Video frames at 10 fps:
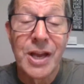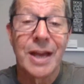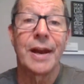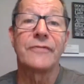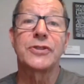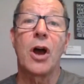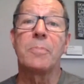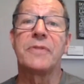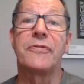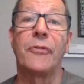And I've
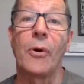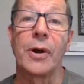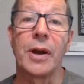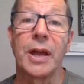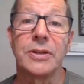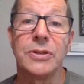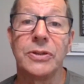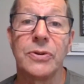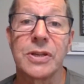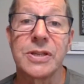taught before, and
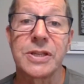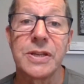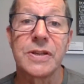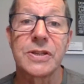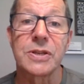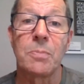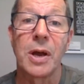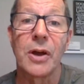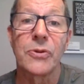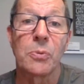you can see this in my
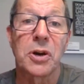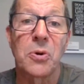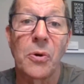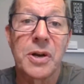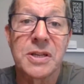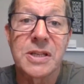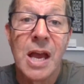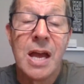other recordings,